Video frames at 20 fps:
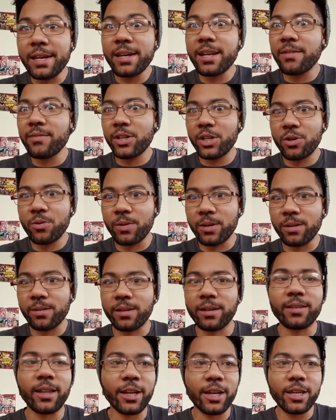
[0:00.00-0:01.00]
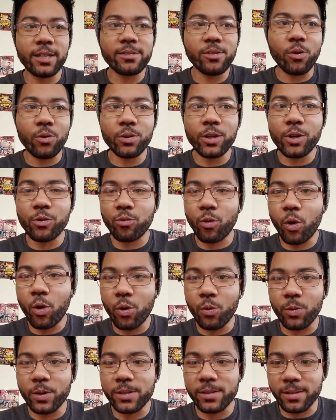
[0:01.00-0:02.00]
even do anything. Like his only role
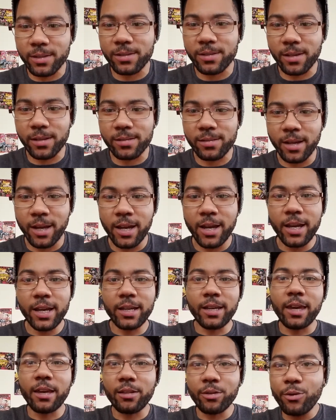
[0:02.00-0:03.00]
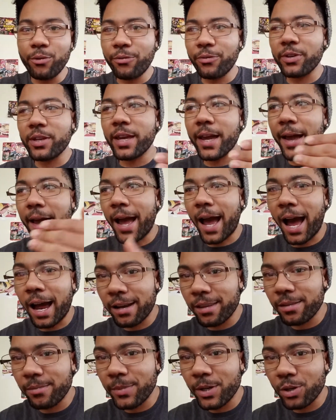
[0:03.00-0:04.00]
was to just get Luffy out of
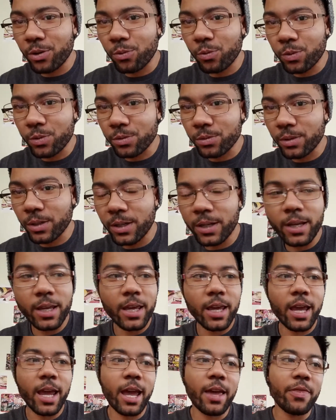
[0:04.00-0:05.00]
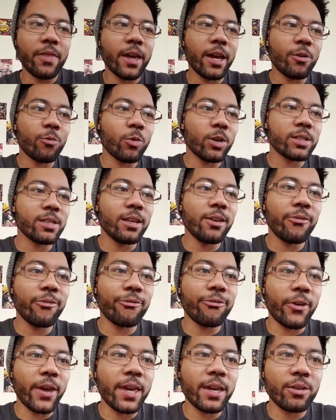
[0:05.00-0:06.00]
the mirror world. And then once he
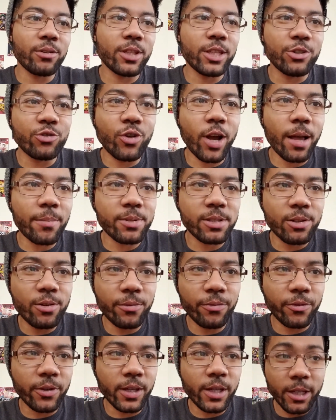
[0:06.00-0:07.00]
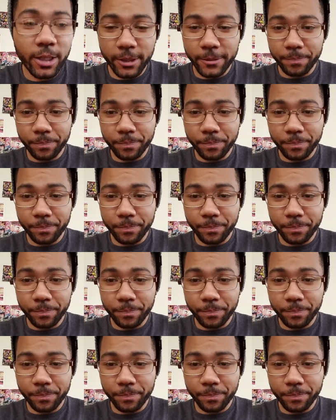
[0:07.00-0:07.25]
failed, he drops Luffy.